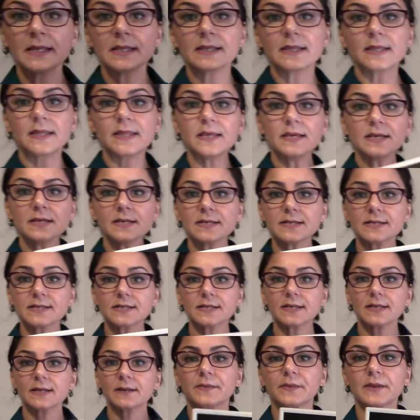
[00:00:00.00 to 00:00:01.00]

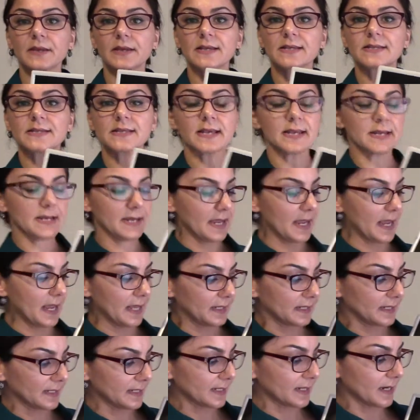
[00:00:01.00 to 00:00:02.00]
This is an
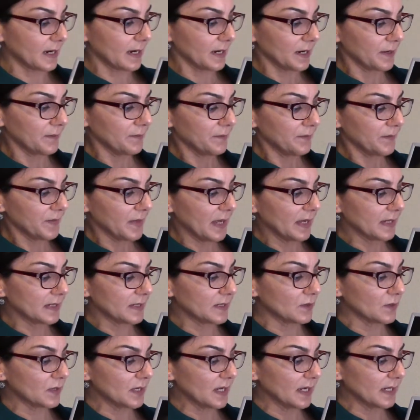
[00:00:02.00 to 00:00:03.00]
enzyme,
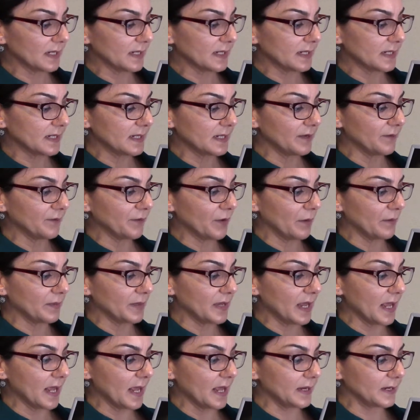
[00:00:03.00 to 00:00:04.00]
as you can see from
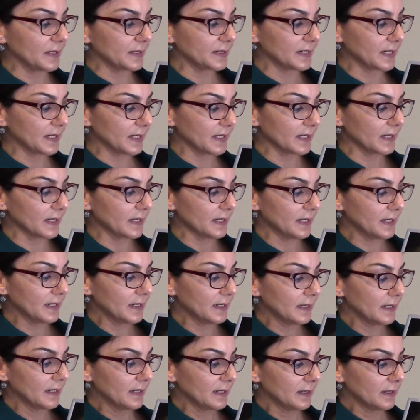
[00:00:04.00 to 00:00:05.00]
the ending.
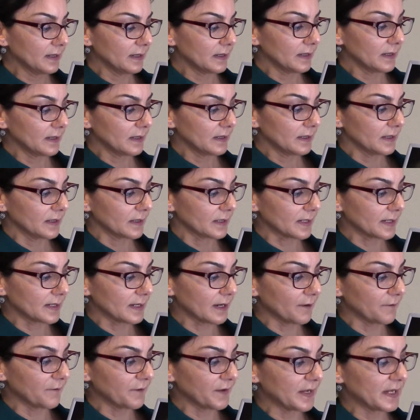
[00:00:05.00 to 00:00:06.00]
The
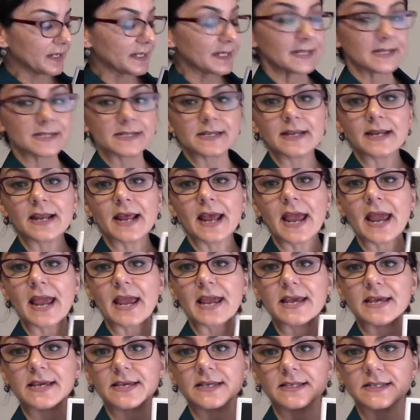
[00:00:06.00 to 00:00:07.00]
suffix is an
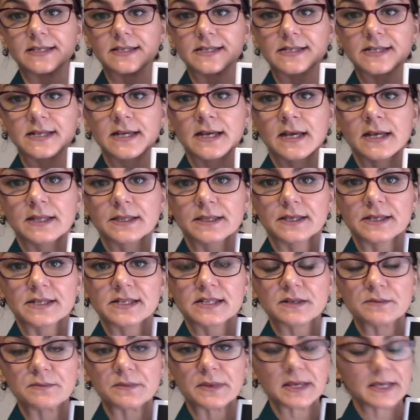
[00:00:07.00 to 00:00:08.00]
ase.
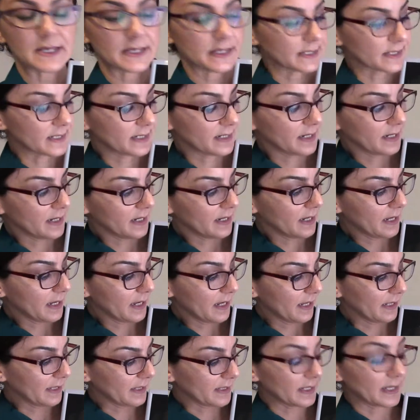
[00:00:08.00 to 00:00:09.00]
This means
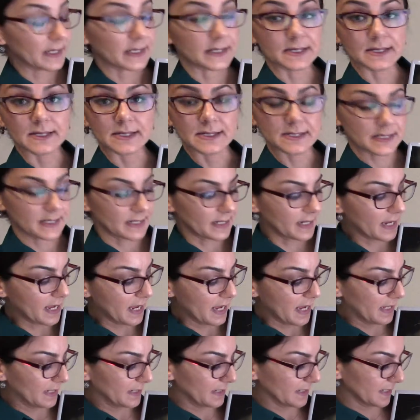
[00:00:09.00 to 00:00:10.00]
it, it is an
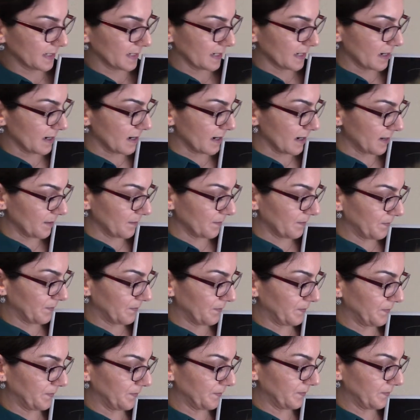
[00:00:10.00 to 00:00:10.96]
enzyme.